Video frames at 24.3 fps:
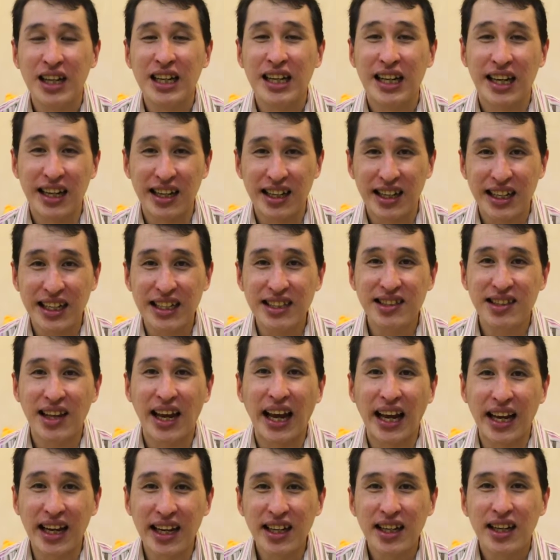It is
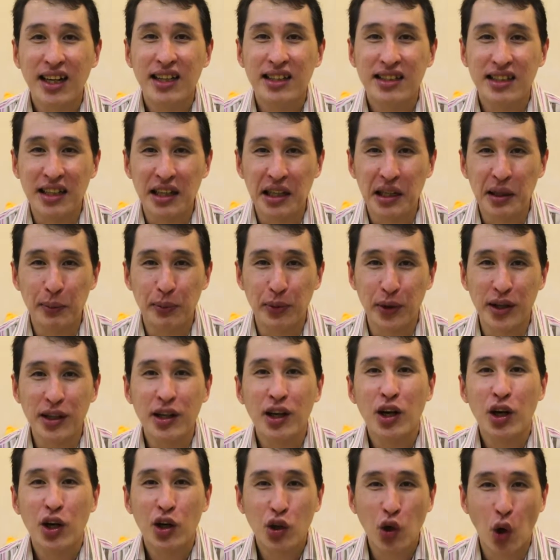a
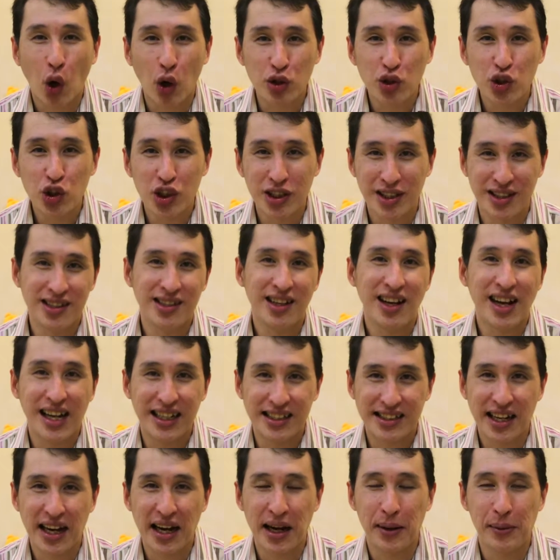deliberate, conscious
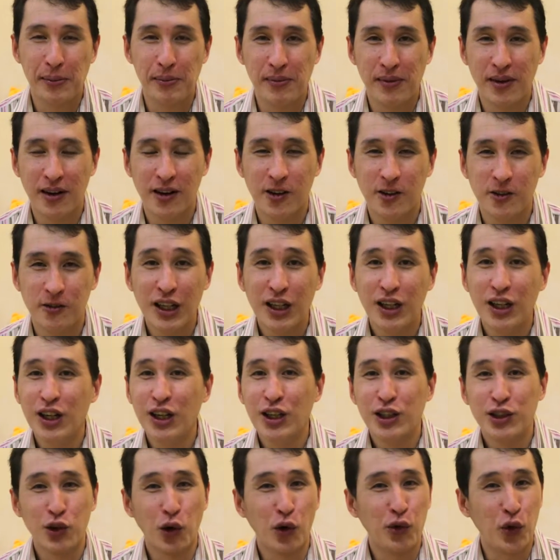attempt.
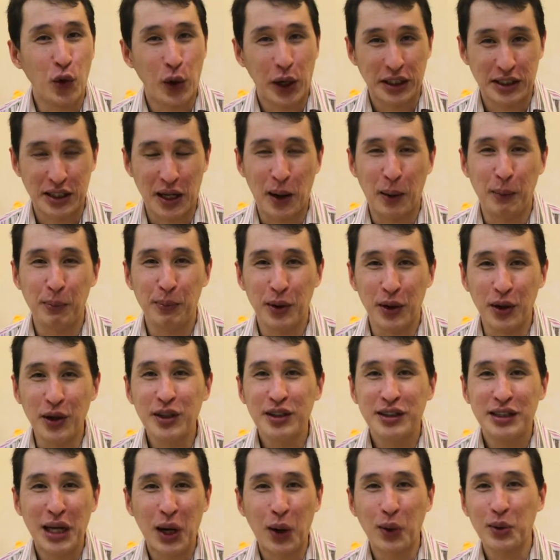So for example,
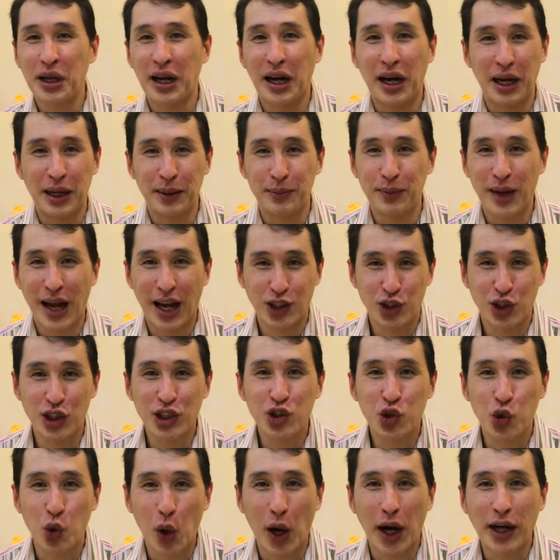now that I'm actually
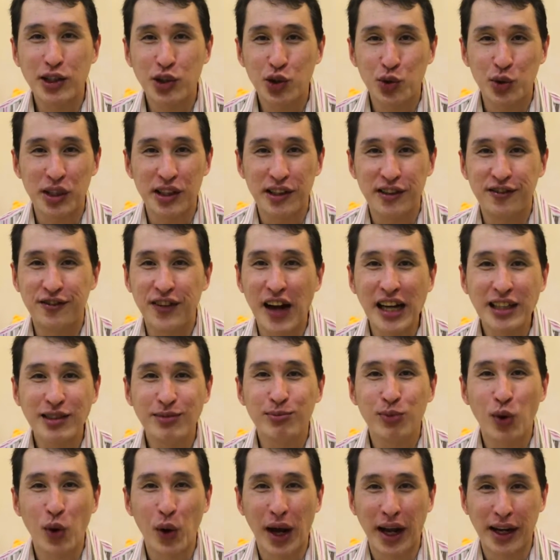trying to invest
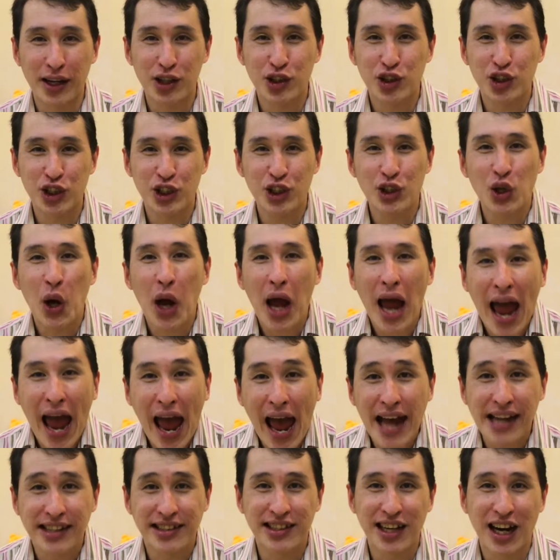more energy
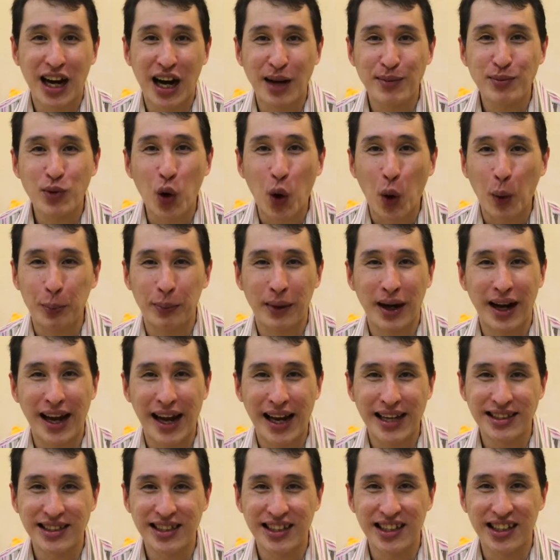and time on my
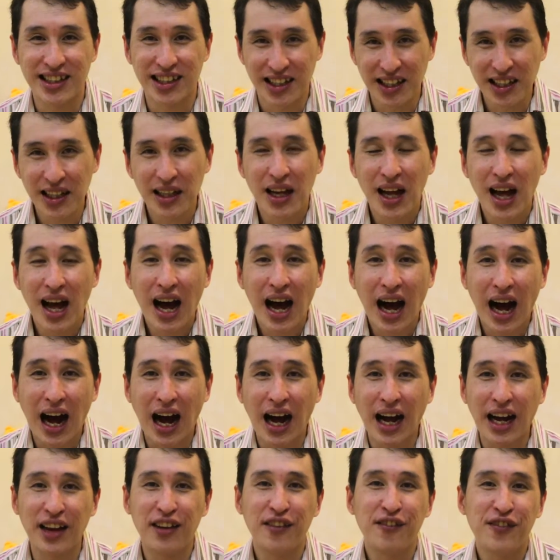SE,
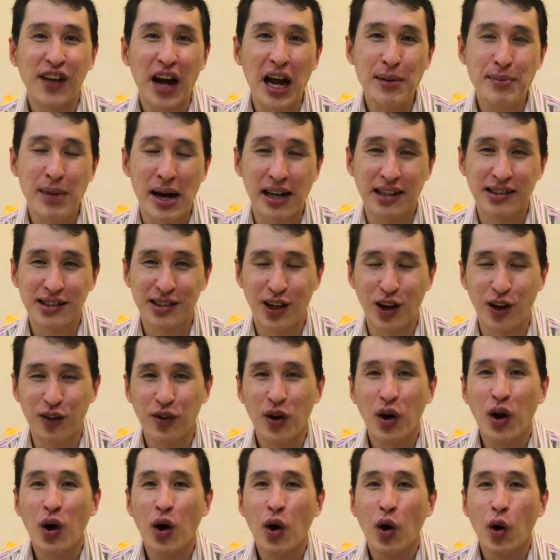I find
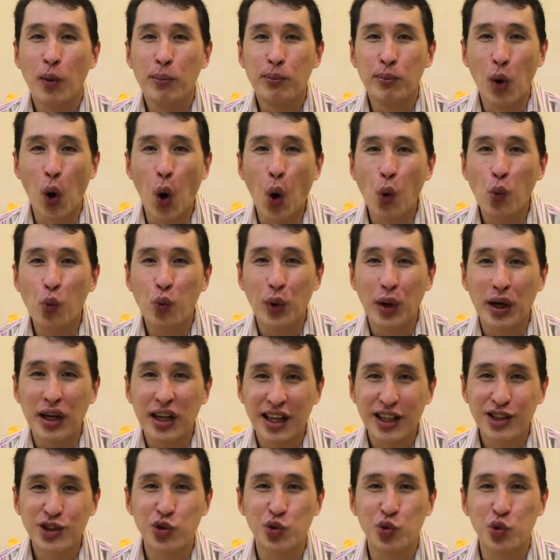myself more
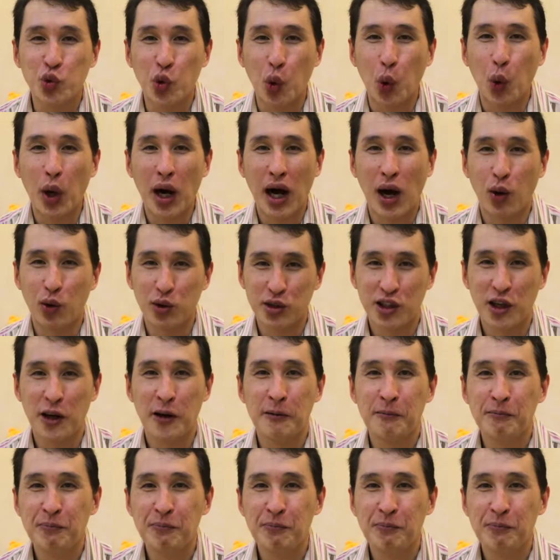willing to go out,